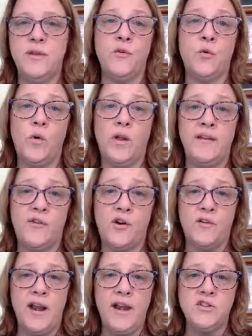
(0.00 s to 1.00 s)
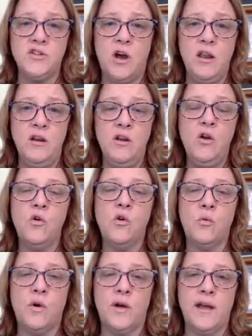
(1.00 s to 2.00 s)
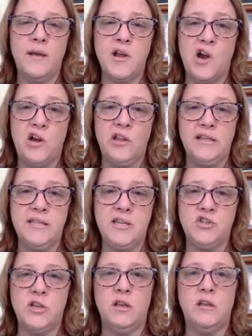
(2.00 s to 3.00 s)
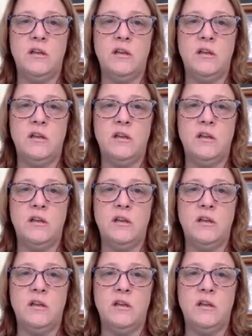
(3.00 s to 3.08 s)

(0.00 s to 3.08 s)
to either what I've already taught or what I'm currently teaching.